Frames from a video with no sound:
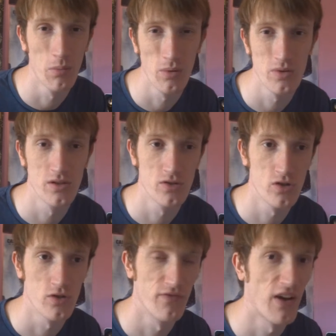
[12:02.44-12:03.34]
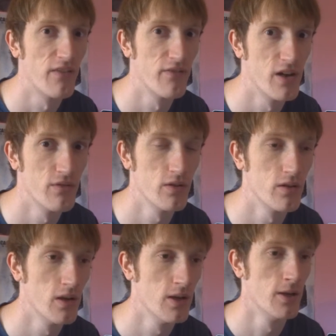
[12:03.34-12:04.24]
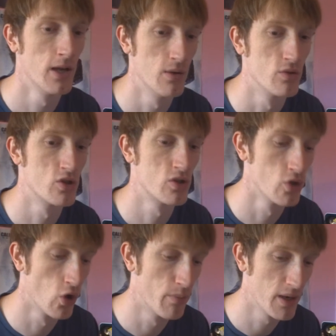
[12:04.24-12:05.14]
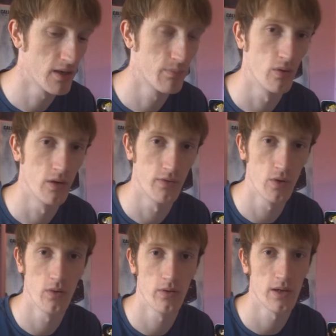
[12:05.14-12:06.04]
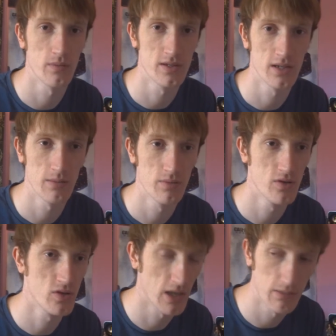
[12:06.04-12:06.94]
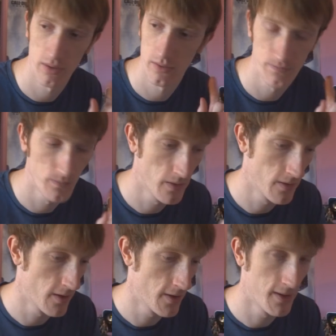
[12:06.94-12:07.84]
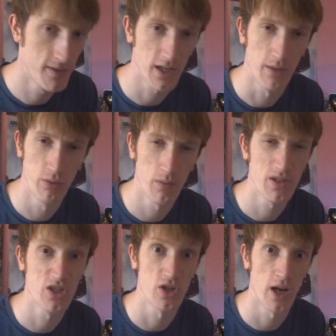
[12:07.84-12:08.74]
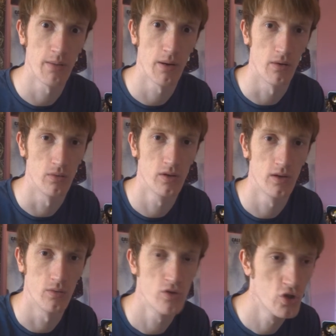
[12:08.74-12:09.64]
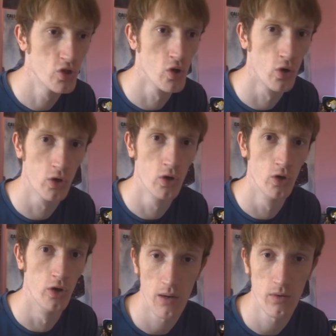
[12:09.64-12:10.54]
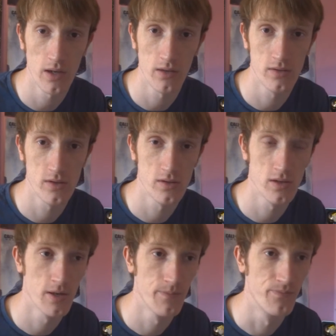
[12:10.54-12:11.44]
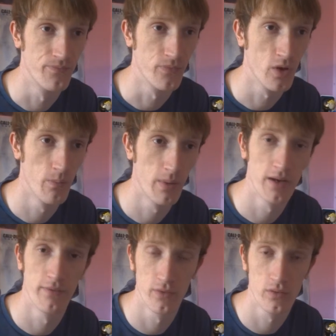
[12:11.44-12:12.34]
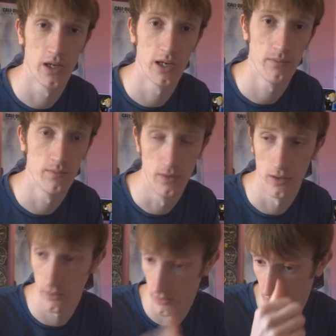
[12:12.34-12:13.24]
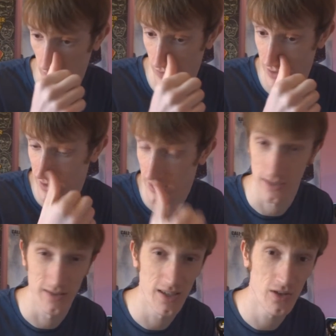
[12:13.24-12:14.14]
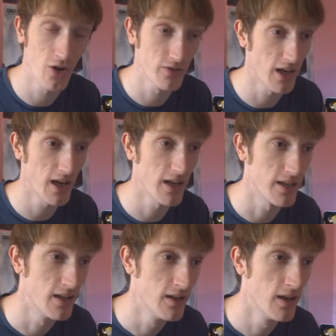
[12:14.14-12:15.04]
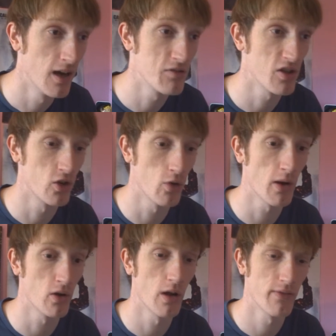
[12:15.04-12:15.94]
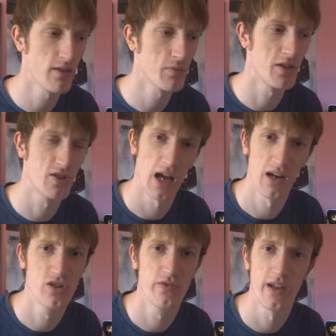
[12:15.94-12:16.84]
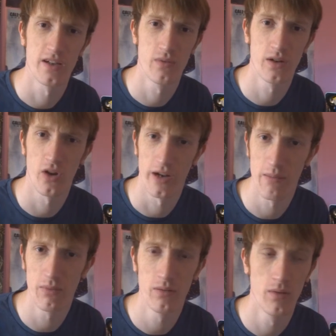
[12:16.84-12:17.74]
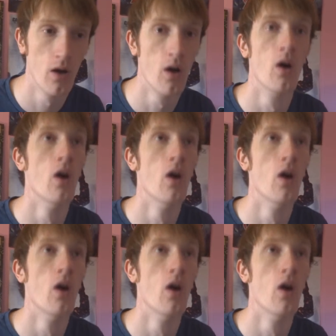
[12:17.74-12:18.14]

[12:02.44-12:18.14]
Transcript: probably wasn't such a fan favourite. It was so big, but if you were on that with snipers just camping, it's like a proper snipe out. It's so good. I went played a full game on Wasteland and did not die. I was like, oh my god, I think there was a challenge for that as well. You got an emblem.